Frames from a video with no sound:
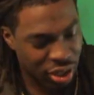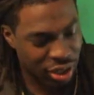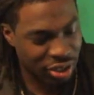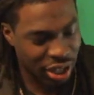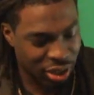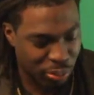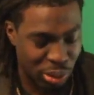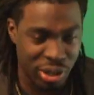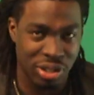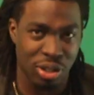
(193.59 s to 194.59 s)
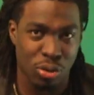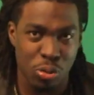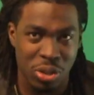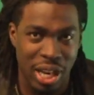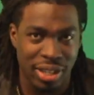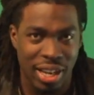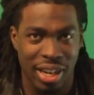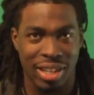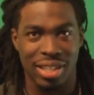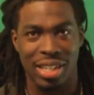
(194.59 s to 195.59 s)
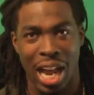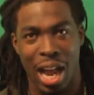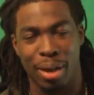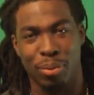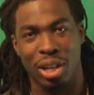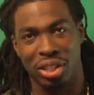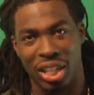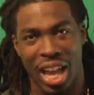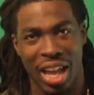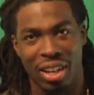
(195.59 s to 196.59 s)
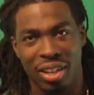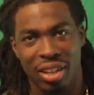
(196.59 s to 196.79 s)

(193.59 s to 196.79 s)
He said the boys in the group text had a good time watching that.